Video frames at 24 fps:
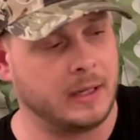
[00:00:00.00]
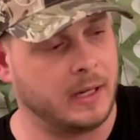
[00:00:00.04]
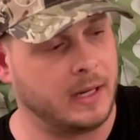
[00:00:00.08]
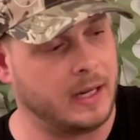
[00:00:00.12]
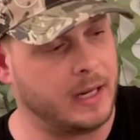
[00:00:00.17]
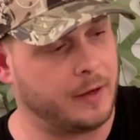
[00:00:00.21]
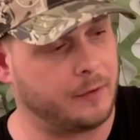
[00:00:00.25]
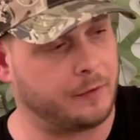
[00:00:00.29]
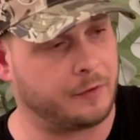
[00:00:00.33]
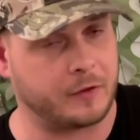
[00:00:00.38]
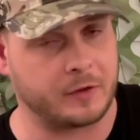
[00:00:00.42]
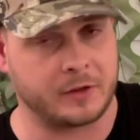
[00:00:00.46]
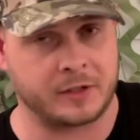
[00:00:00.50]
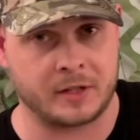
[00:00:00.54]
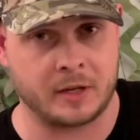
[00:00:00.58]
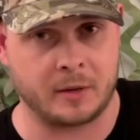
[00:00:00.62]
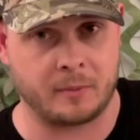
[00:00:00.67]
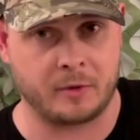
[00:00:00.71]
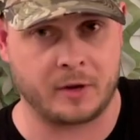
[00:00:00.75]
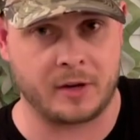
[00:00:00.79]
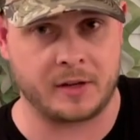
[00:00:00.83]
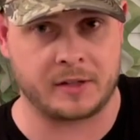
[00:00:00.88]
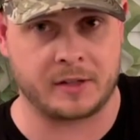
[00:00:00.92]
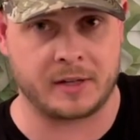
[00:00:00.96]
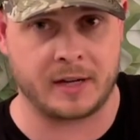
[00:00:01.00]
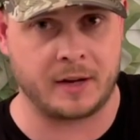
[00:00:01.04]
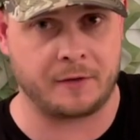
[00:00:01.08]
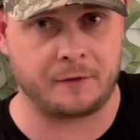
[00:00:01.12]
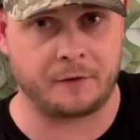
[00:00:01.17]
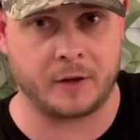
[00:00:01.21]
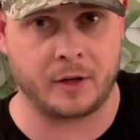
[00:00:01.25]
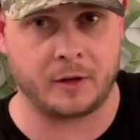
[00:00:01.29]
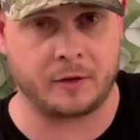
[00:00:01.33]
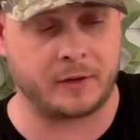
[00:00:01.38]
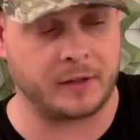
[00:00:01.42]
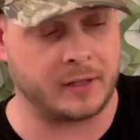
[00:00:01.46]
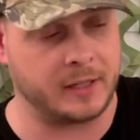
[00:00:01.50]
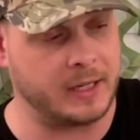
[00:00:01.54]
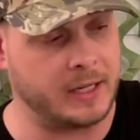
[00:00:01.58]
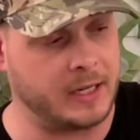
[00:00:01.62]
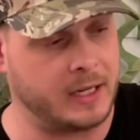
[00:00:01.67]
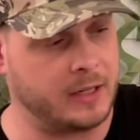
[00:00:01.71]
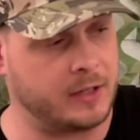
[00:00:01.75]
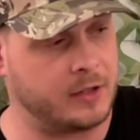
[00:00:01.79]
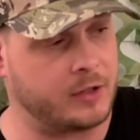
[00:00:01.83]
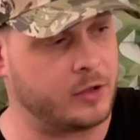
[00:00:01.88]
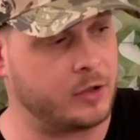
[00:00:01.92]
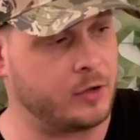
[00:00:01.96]
If for some reason I felt the
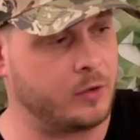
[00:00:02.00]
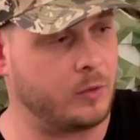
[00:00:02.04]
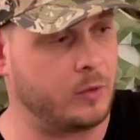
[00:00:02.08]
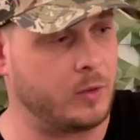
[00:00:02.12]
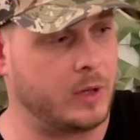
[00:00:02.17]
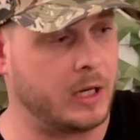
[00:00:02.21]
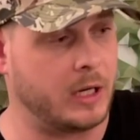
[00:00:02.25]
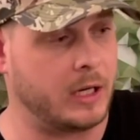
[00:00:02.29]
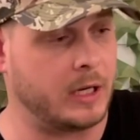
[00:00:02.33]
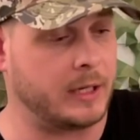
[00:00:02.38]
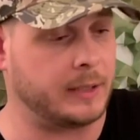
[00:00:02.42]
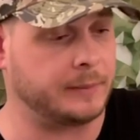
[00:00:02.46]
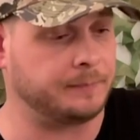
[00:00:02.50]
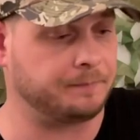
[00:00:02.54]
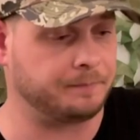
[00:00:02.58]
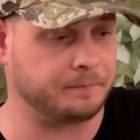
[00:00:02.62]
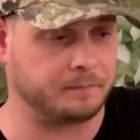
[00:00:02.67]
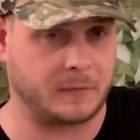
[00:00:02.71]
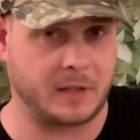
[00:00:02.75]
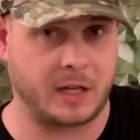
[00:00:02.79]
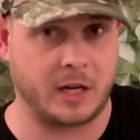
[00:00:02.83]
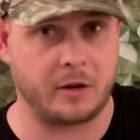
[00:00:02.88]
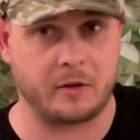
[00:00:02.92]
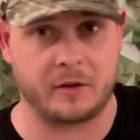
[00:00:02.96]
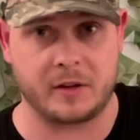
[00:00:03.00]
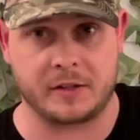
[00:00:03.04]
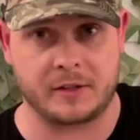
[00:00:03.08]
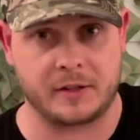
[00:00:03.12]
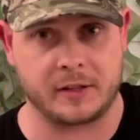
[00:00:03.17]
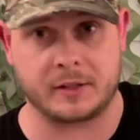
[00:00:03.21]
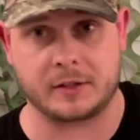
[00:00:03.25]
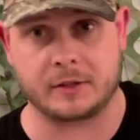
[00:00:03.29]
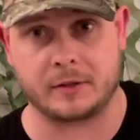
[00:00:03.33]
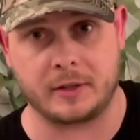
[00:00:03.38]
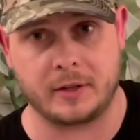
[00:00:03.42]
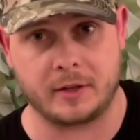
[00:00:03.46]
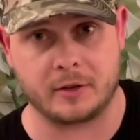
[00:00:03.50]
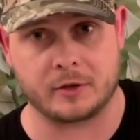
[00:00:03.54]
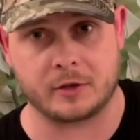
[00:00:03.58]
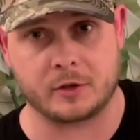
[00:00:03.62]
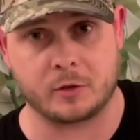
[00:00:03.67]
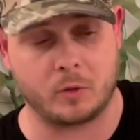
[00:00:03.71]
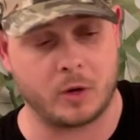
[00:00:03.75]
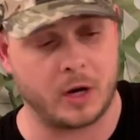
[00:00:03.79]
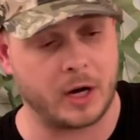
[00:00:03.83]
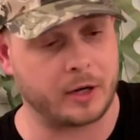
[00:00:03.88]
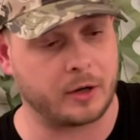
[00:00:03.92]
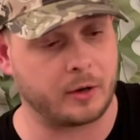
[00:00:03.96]
need to carry 6 liters of
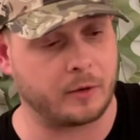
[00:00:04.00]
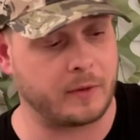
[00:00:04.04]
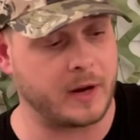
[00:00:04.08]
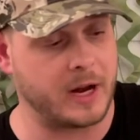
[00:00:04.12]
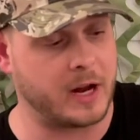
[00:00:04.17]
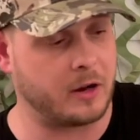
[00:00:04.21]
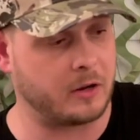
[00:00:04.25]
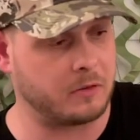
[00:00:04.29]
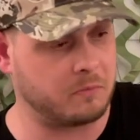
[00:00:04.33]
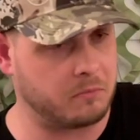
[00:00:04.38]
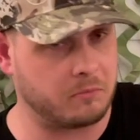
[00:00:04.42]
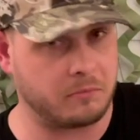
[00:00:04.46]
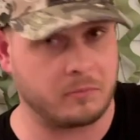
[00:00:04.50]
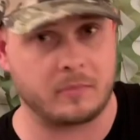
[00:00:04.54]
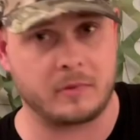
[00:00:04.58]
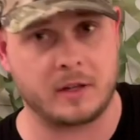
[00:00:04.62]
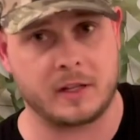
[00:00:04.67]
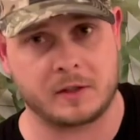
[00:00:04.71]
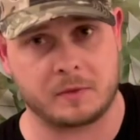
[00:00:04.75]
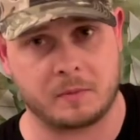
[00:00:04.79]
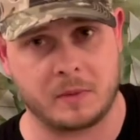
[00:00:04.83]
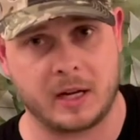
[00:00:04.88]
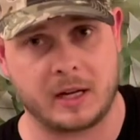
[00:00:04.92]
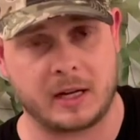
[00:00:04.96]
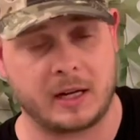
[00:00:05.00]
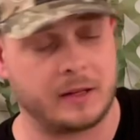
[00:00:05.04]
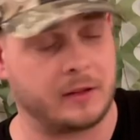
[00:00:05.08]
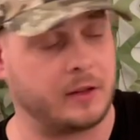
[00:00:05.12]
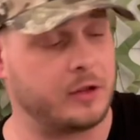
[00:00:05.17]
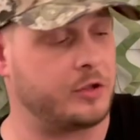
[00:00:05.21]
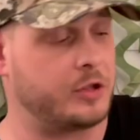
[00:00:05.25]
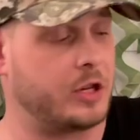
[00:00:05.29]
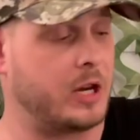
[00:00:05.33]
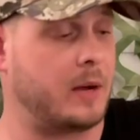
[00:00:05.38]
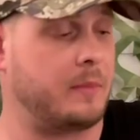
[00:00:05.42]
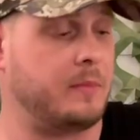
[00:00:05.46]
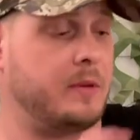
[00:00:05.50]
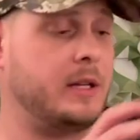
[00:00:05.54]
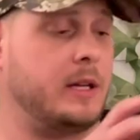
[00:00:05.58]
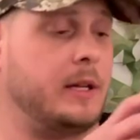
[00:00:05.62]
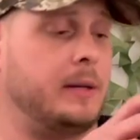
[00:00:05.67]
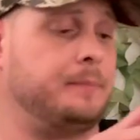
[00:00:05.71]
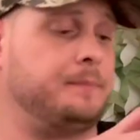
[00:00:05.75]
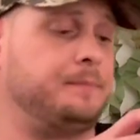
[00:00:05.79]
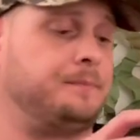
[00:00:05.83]
water around, this might get the job done.